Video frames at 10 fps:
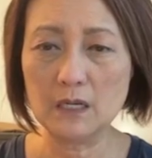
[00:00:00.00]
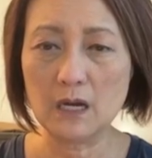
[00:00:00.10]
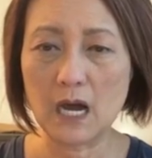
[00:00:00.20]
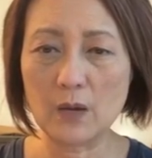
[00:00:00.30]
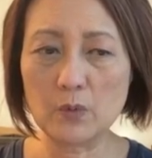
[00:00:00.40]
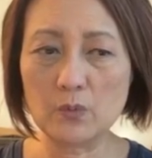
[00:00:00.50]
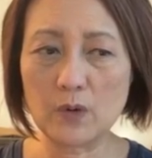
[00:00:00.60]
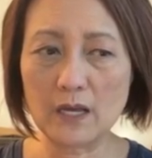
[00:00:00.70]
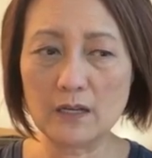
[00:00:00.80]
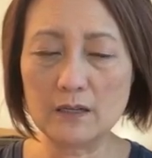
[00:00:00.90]
I will
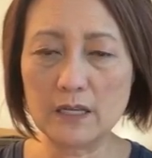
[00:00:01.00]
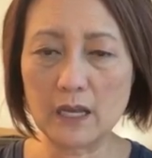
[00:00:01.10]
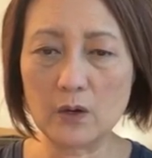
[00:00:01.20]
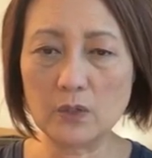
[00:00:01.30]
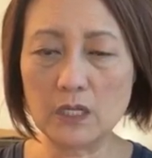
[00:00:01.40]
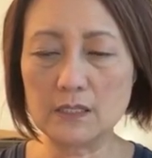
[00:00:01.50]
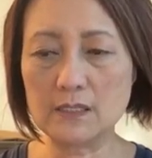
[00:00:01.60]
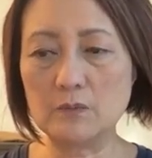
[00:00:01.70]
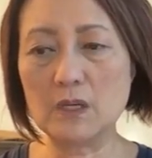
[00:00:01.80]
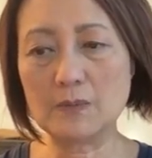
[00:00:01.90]
write it down. And
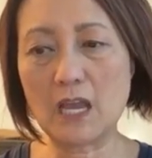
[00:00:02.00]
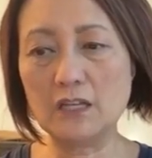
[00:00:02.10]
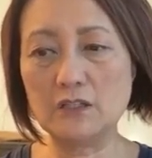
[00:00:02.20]
sometimes I